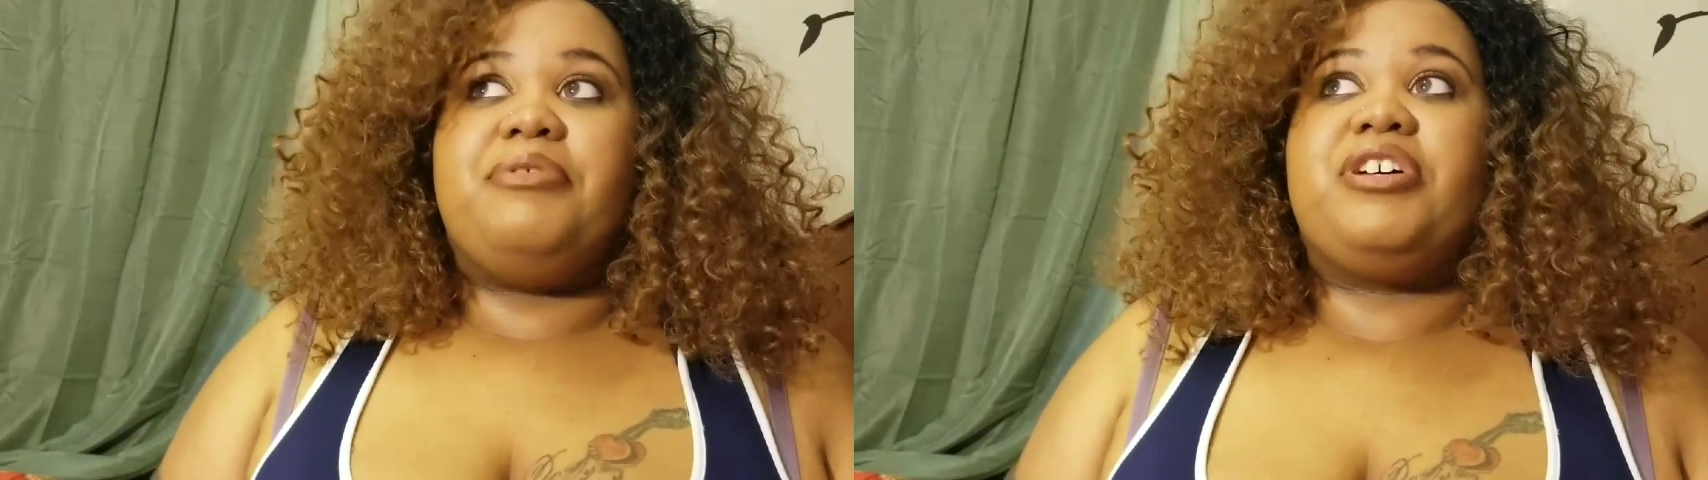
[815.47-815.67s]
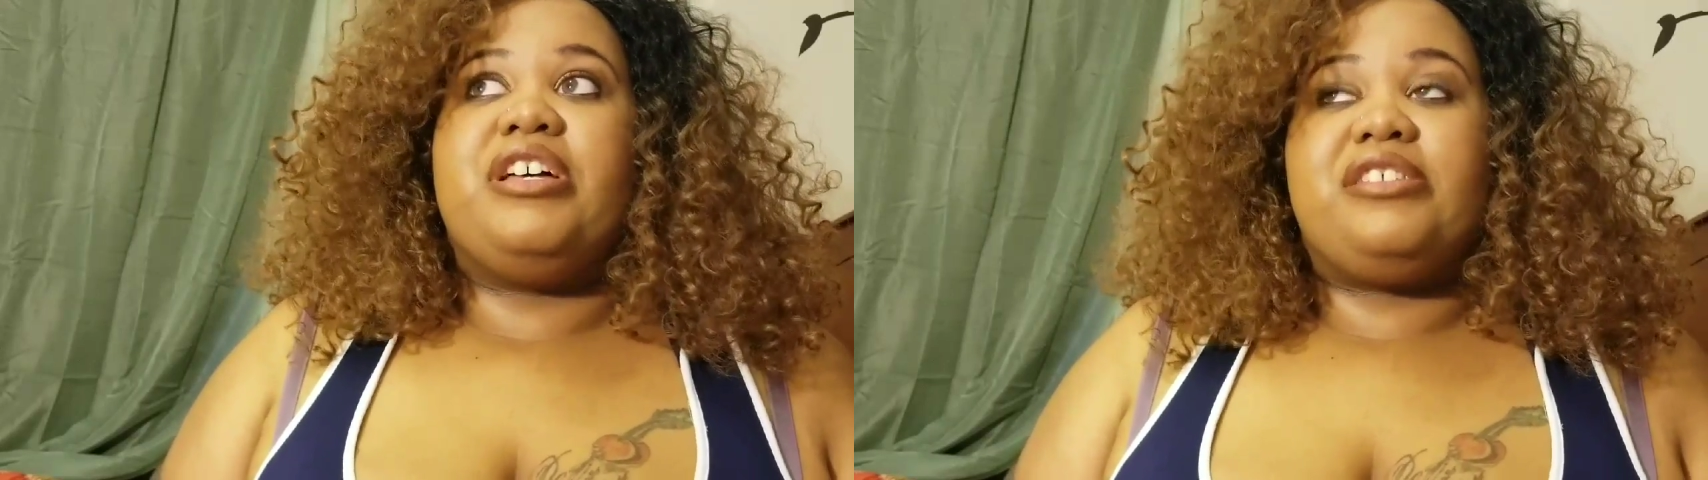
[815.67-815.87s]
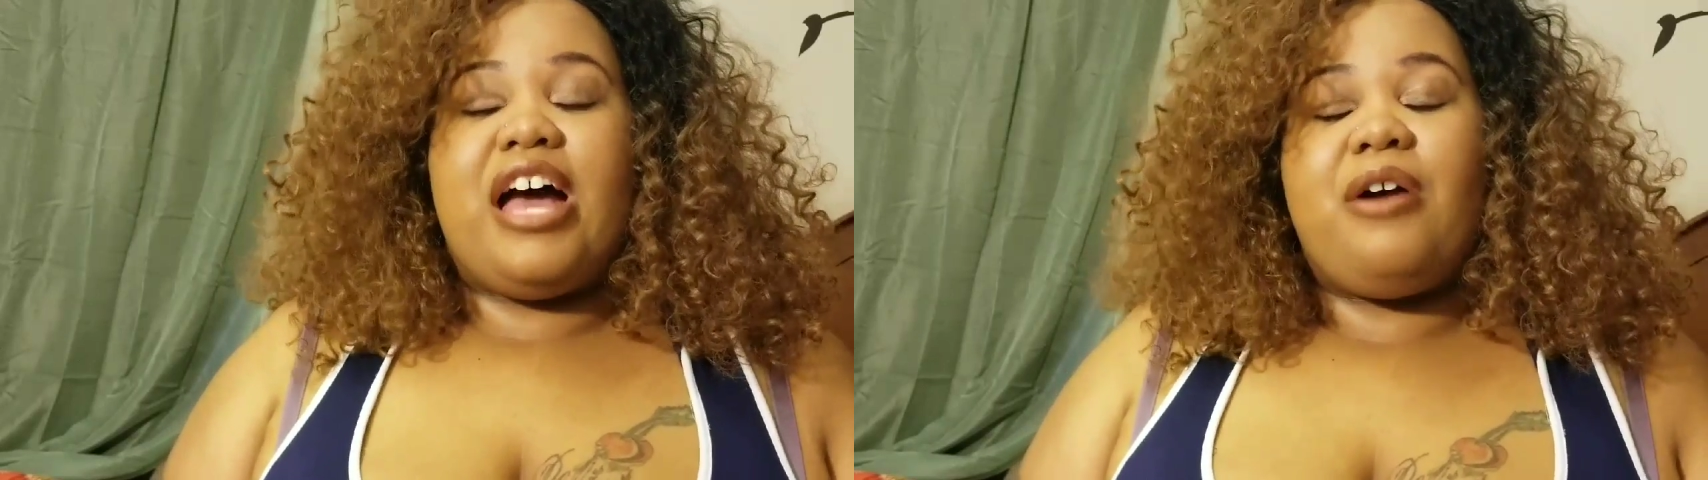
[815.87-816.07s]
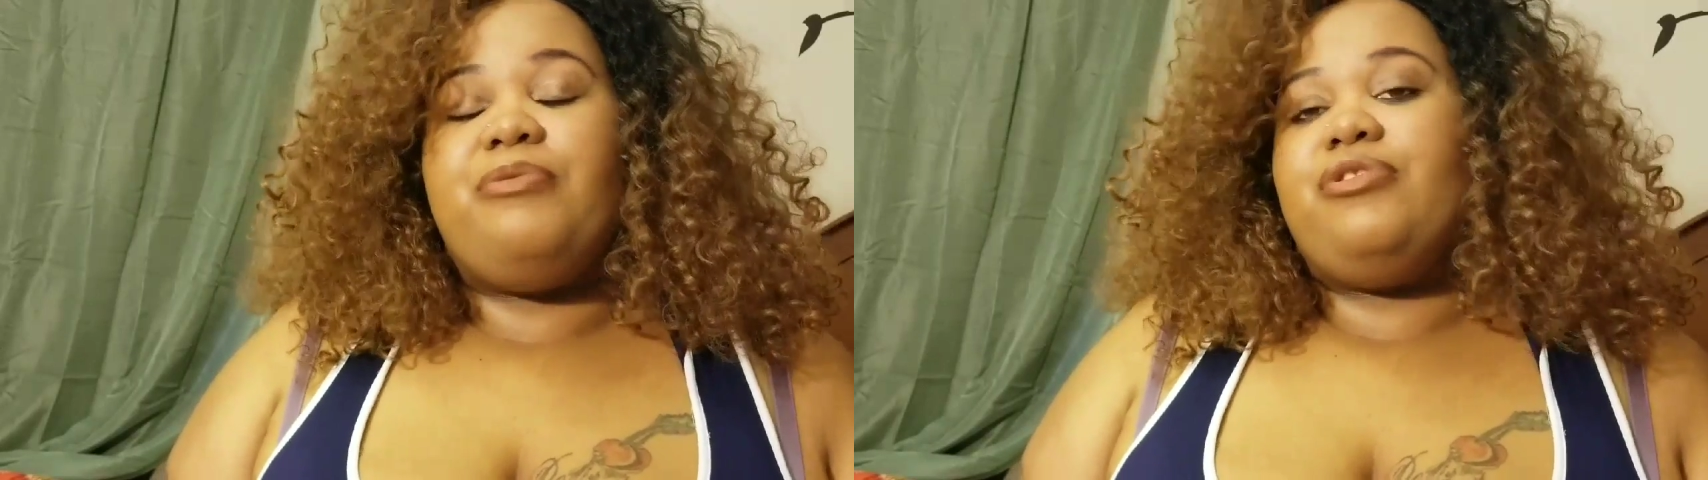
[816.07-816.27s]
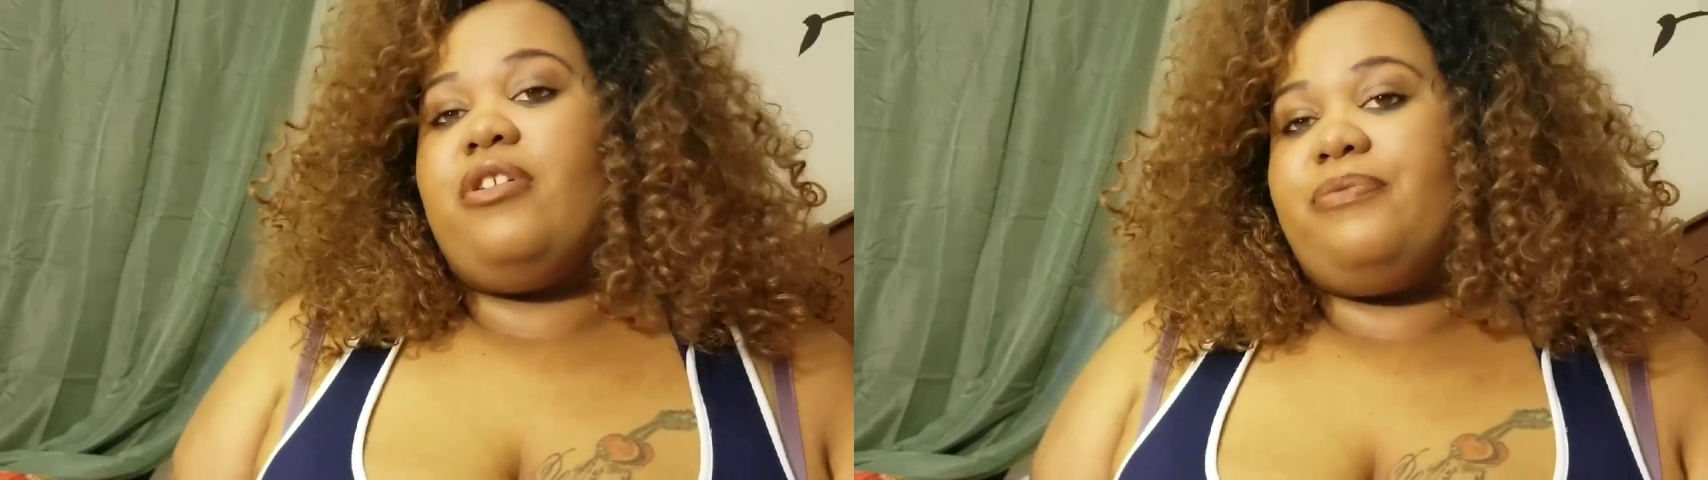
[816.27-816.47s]
Because I
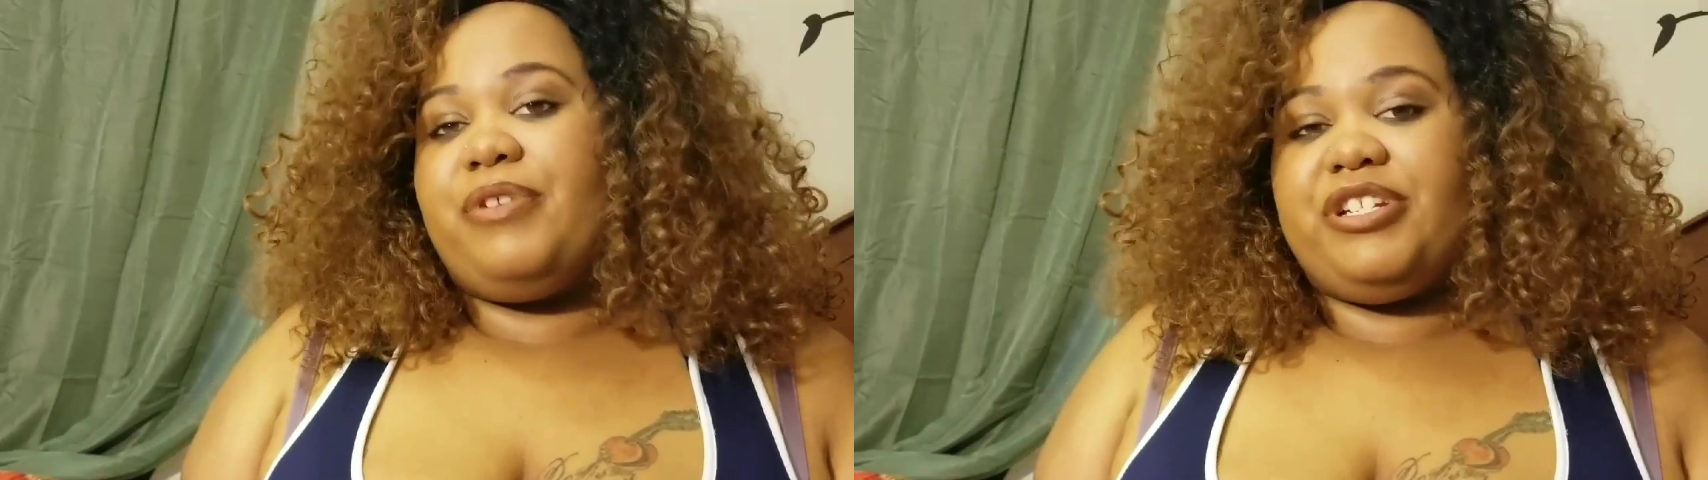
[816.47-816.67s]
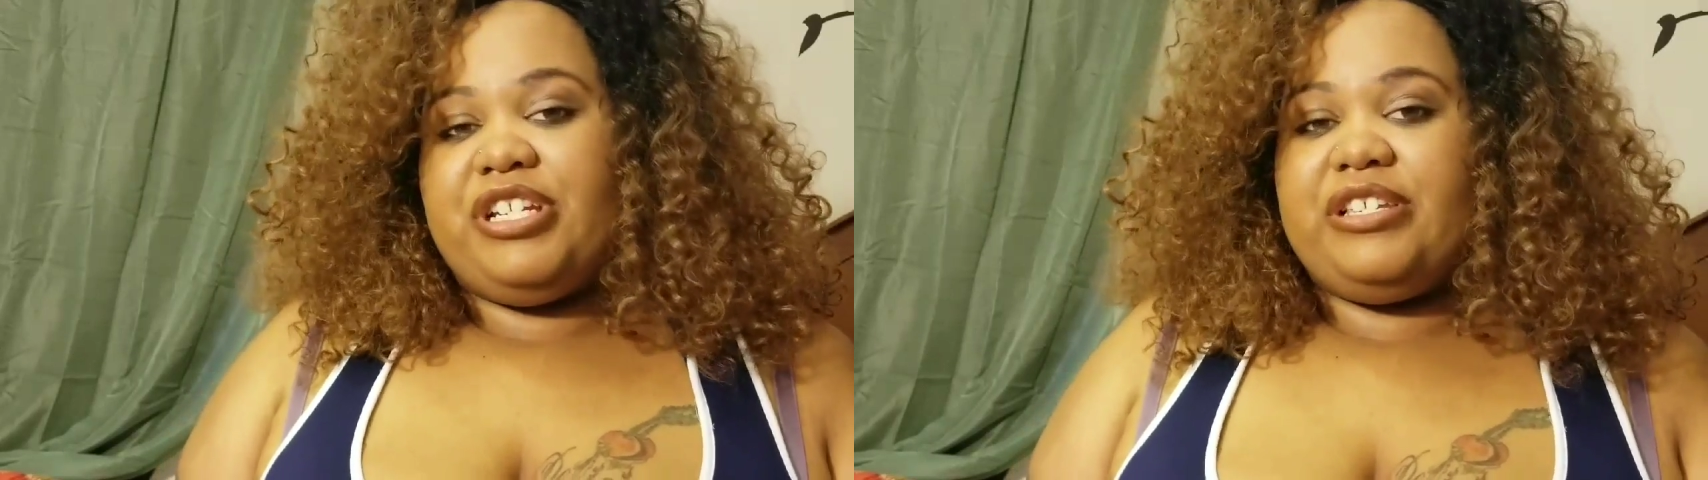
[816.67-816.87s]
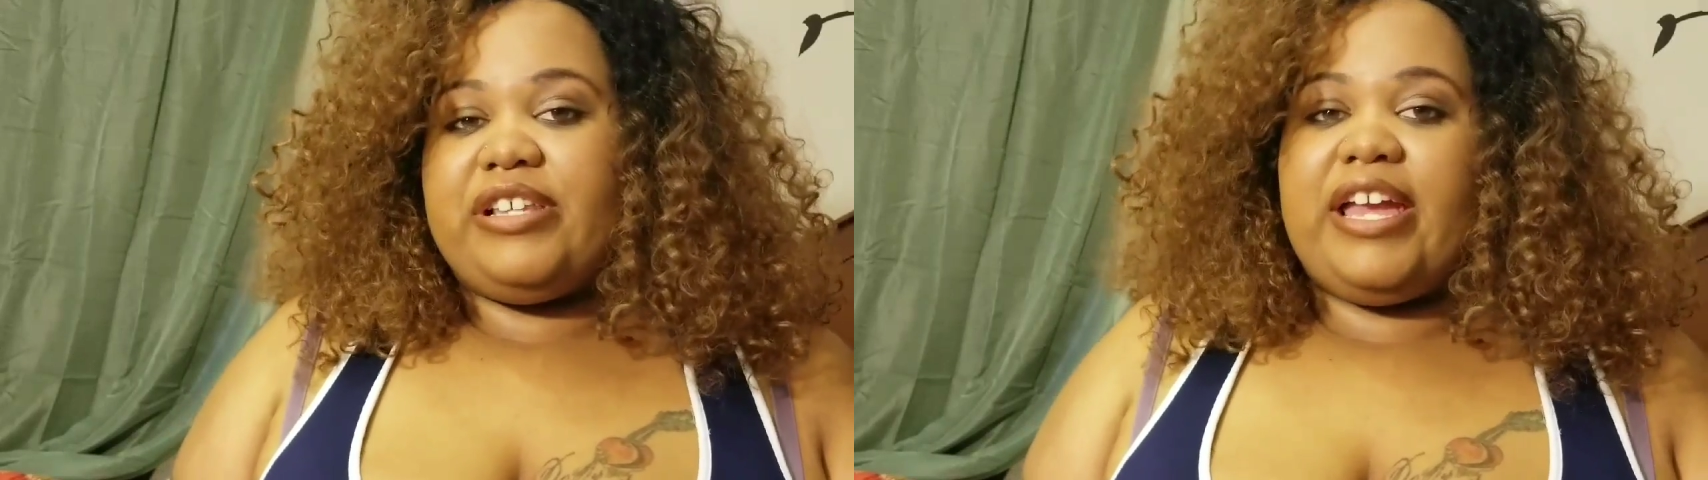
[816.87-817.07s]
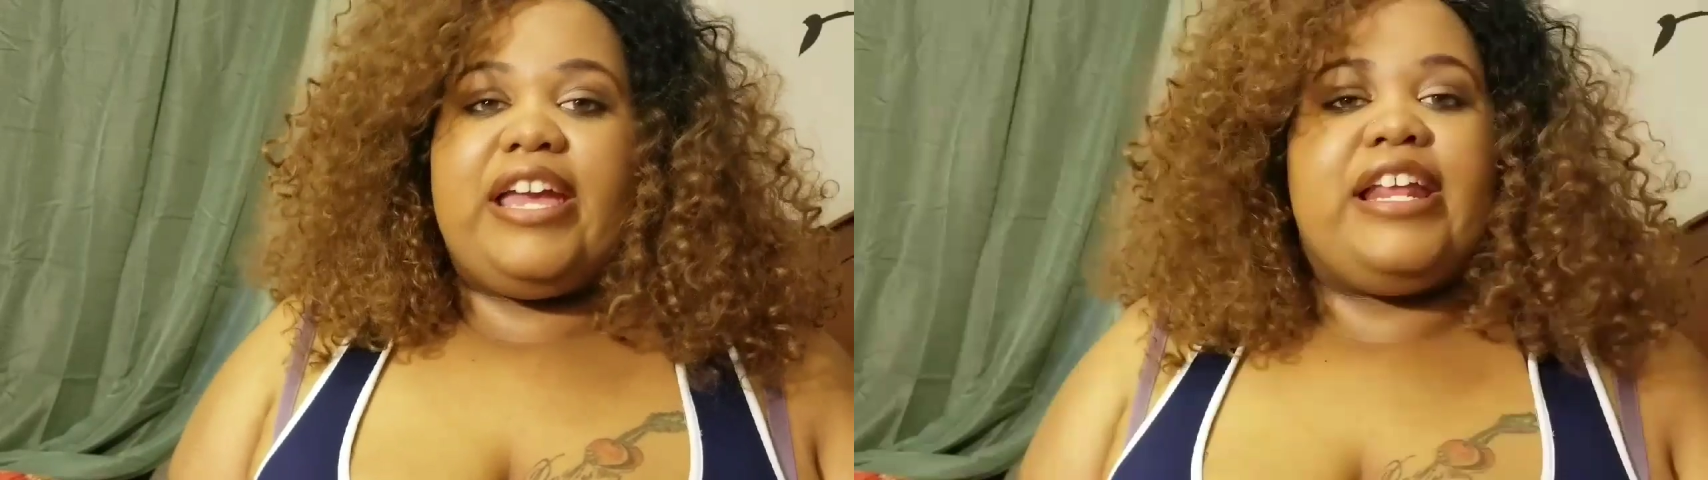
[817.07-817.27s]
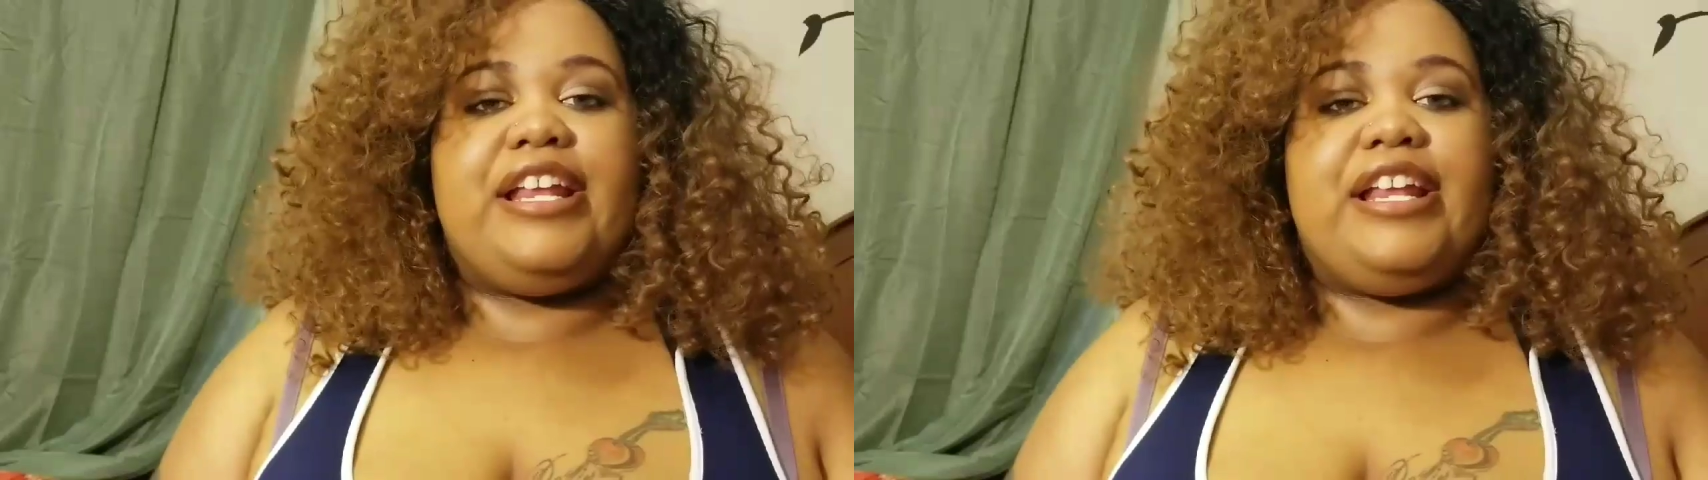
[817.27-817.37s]
went off what she said,